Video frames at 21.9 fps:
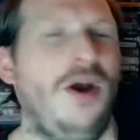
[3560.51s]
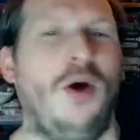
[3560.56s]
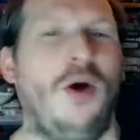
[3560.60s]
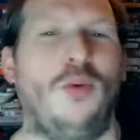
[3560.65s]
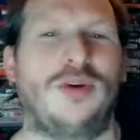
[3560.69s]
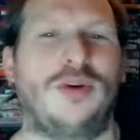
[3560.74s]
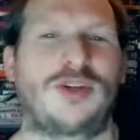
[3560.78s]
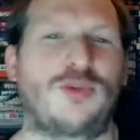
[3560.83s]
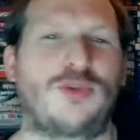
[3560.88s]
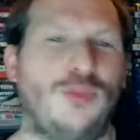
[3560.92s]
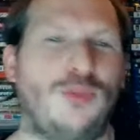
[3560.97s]

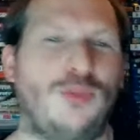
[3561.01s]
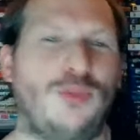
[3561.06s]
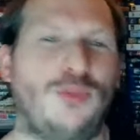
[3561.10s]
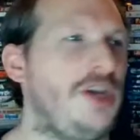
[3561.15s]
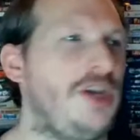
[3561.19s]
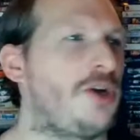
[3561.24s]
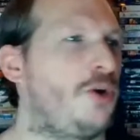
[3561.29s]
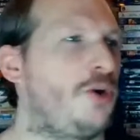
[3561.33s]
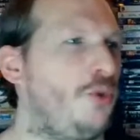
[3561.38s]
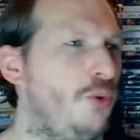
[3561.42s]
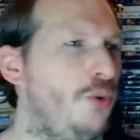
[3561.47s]
What's
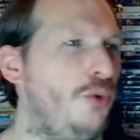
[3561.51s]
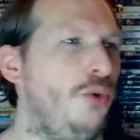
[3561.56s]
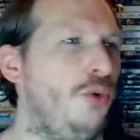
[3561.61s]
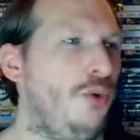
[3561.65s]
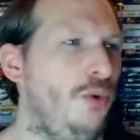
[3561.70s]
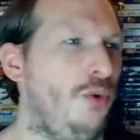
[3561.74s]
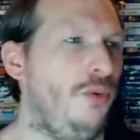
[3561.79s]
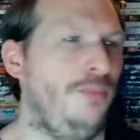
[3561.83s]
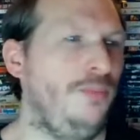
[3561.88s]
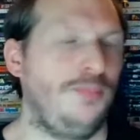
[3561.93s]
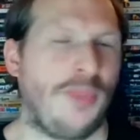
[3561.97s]
really
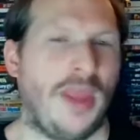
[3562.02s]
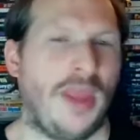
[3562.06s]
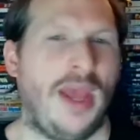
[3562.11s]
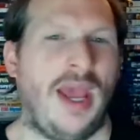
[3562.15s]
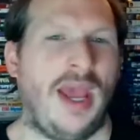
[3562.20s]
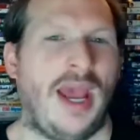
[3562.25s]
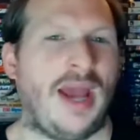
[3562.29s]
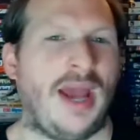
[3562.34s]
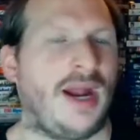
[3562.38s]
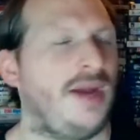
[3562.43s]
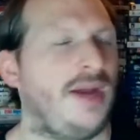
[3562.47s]
cool,
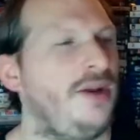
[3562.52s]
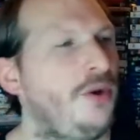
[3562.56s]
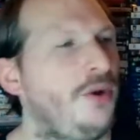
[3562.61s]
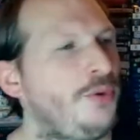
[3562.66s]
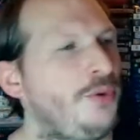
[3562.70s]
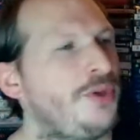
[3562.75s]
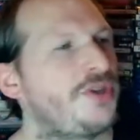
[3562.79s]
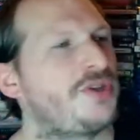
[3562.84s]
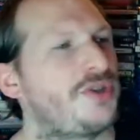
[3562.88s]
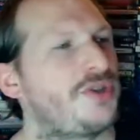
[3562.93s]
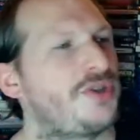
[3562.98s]
and I know
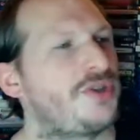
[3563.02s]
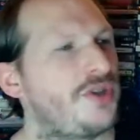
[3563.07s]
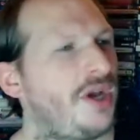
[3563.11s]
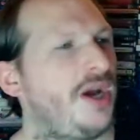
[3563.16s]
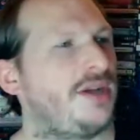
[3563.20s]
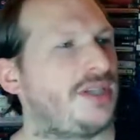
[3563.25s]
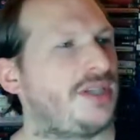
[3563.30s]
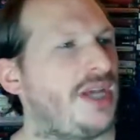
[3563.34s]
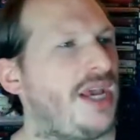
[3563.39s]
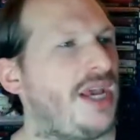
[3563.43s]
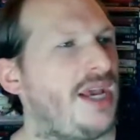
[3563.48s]
this is a
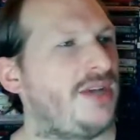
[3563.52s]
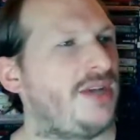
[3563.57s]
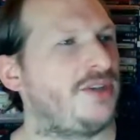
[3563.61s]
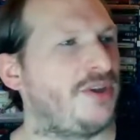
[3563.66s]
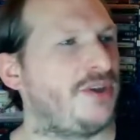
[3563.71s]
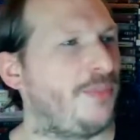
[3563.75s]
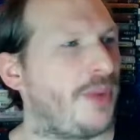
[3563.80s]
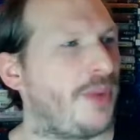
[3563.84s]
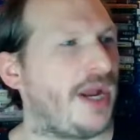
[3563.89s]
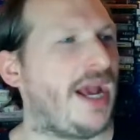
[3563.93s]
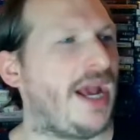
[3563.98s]

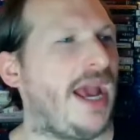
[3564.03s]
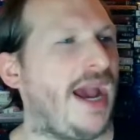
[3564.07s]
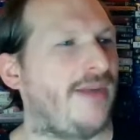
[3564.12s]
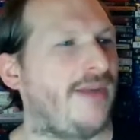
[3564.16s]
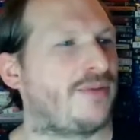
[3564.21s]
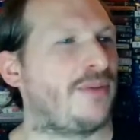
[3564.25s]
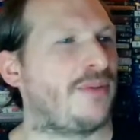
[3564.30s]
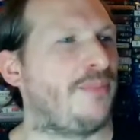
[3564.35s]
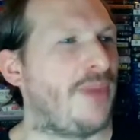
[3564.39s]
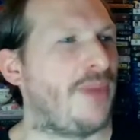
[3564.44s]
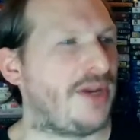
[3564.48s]
tangent, but I have
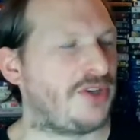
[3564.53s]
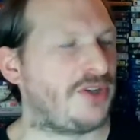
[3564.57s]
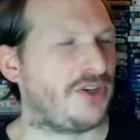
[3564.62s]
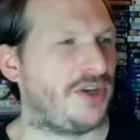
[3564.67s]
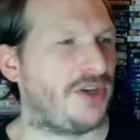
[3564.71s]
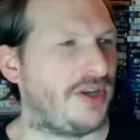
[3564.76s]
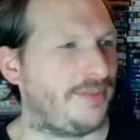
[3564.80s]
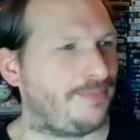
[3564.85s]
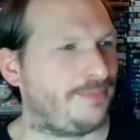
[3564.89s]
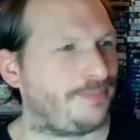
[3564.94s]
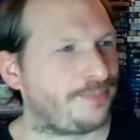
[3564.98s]
to mention
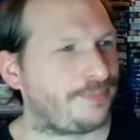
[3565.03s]
it.